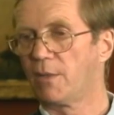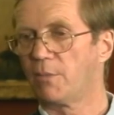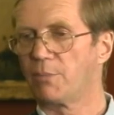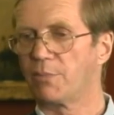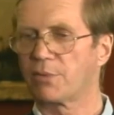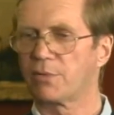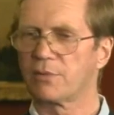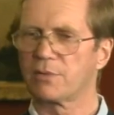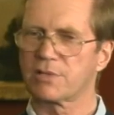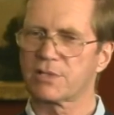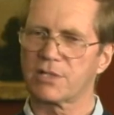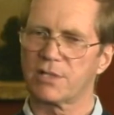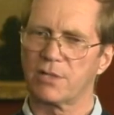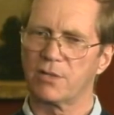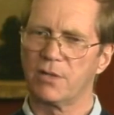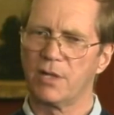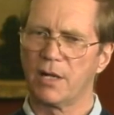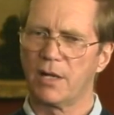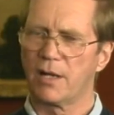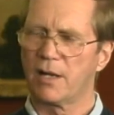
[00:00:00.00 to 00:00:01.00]
but also
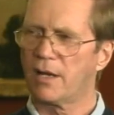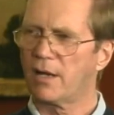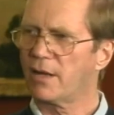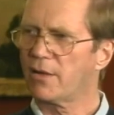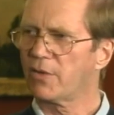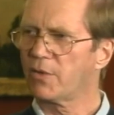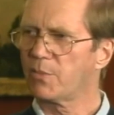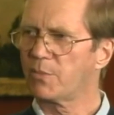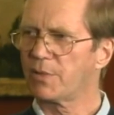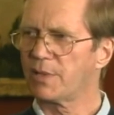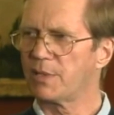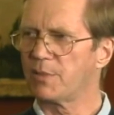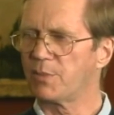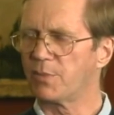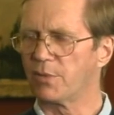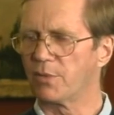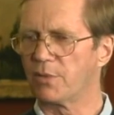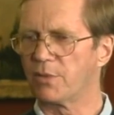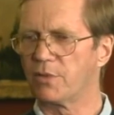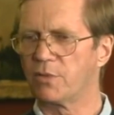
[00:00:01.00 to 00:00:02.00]
other
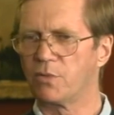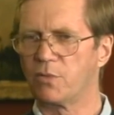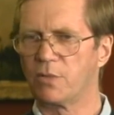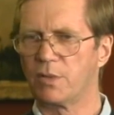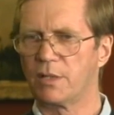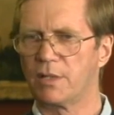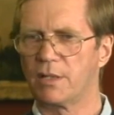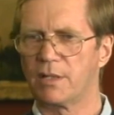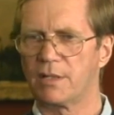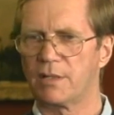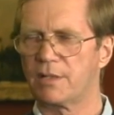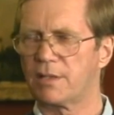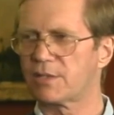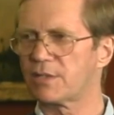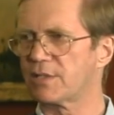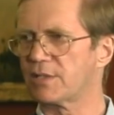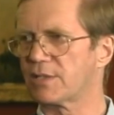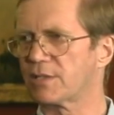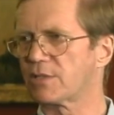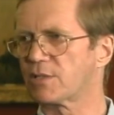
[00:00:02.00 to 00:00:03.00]
people who were
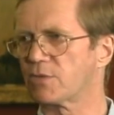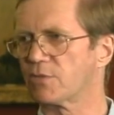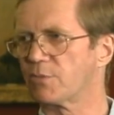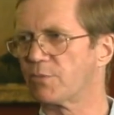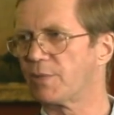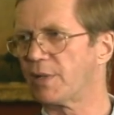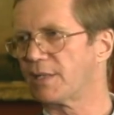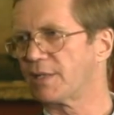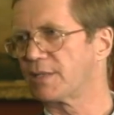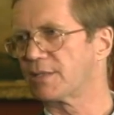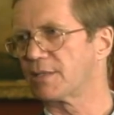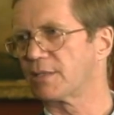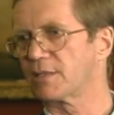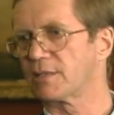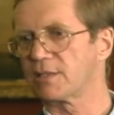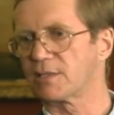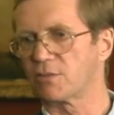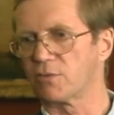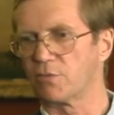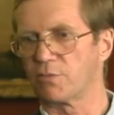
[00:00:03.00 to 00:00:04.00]
artists or
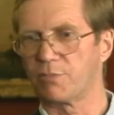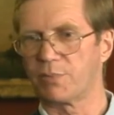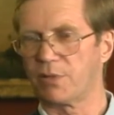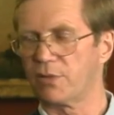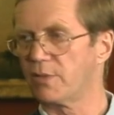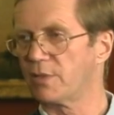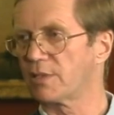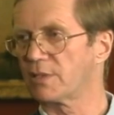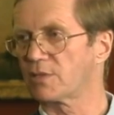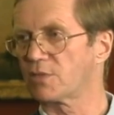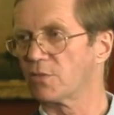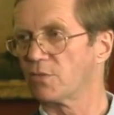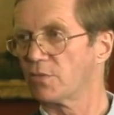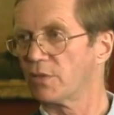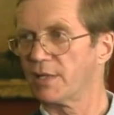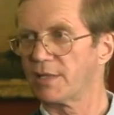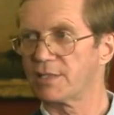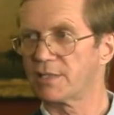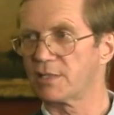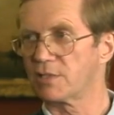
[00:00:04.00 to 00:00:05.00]
painters or poets or
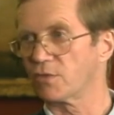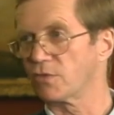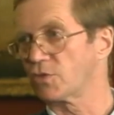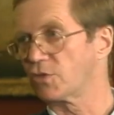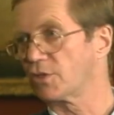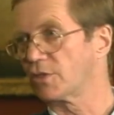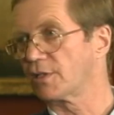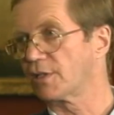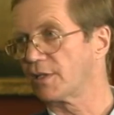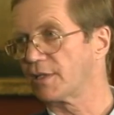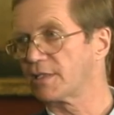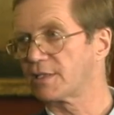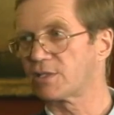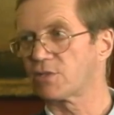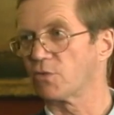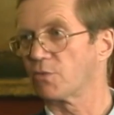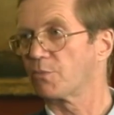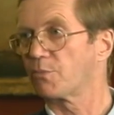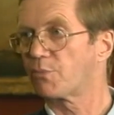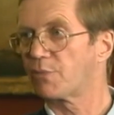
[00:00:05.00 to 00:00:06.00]
writers or
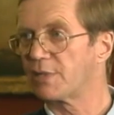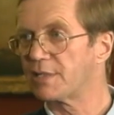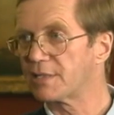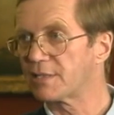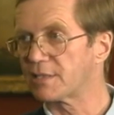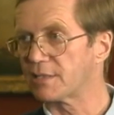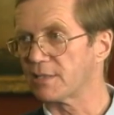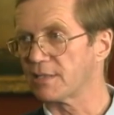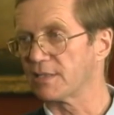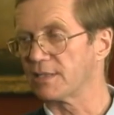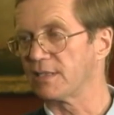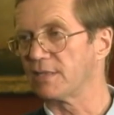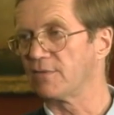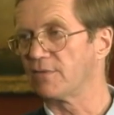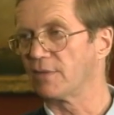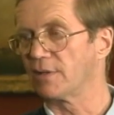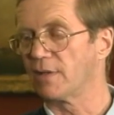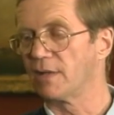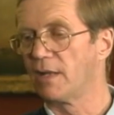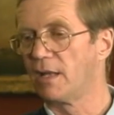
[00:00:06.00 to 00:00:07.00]
journalists or printers
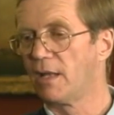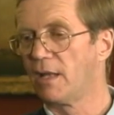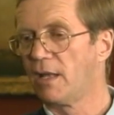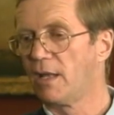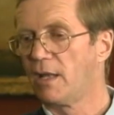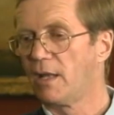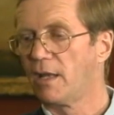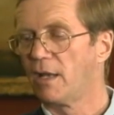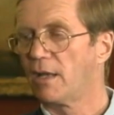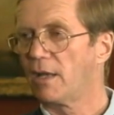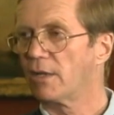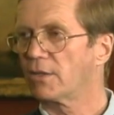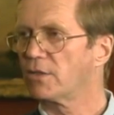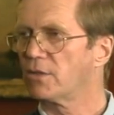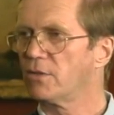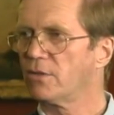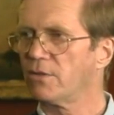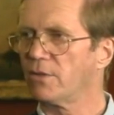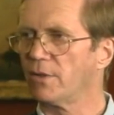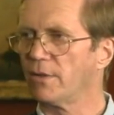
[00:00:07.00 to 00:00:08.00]
even had
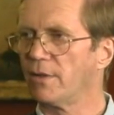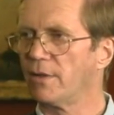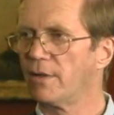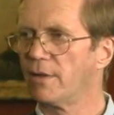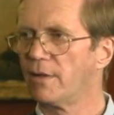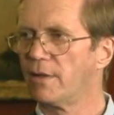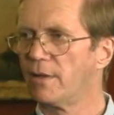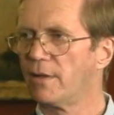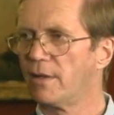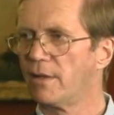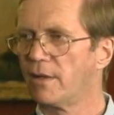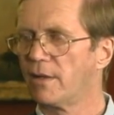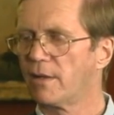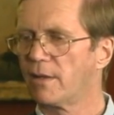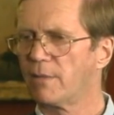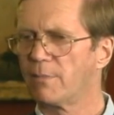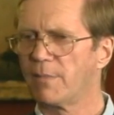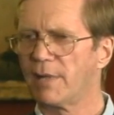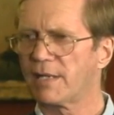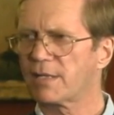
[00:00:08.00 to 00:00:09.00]
gone.
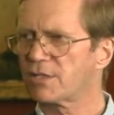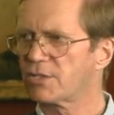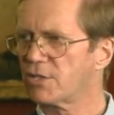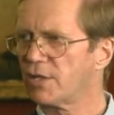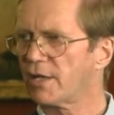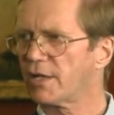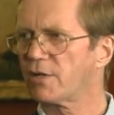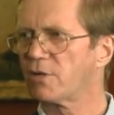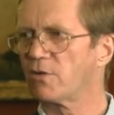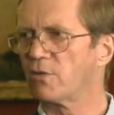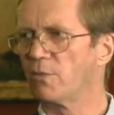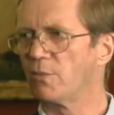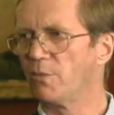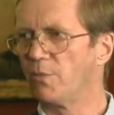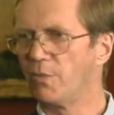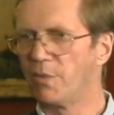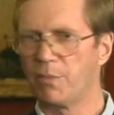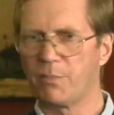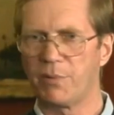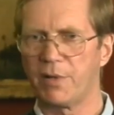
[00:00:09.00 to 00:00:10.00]
Max Jacob,
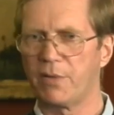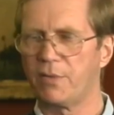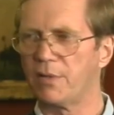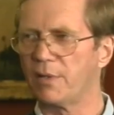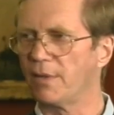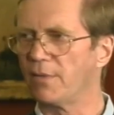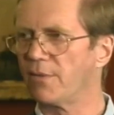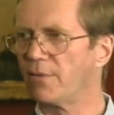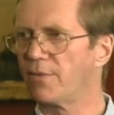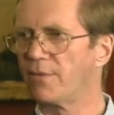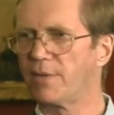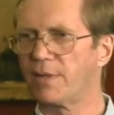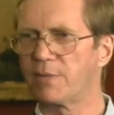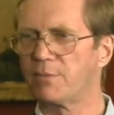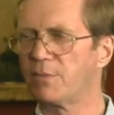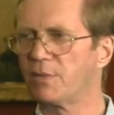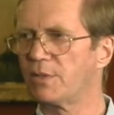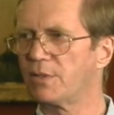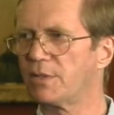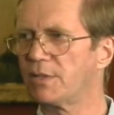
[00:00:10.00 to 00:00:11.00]
the poet, they'd
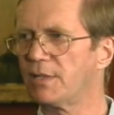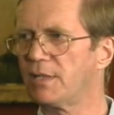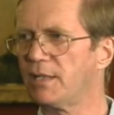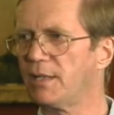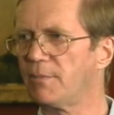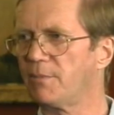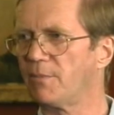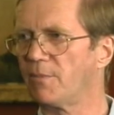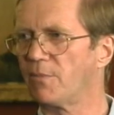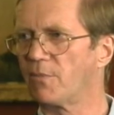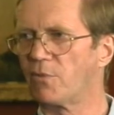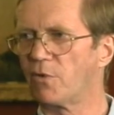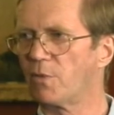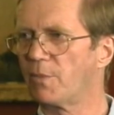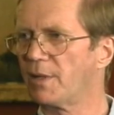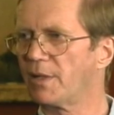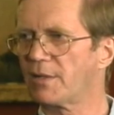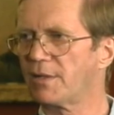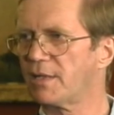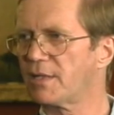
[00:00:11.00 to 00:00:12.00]
murdered him.
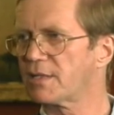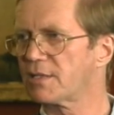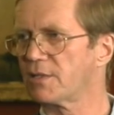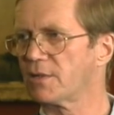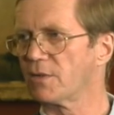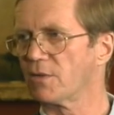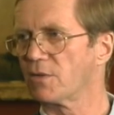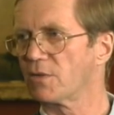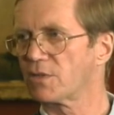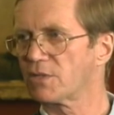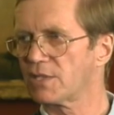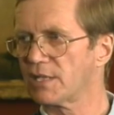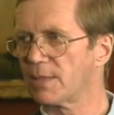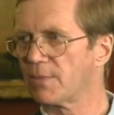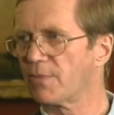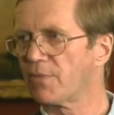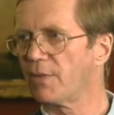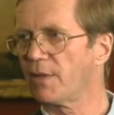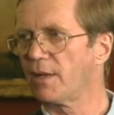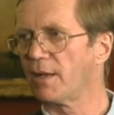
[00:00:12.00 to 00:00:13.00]
Robert Desnos, the
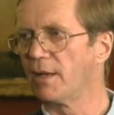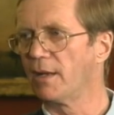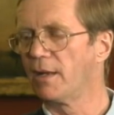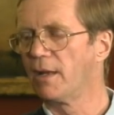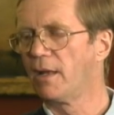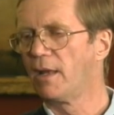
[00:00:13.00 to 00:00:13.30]
same thing.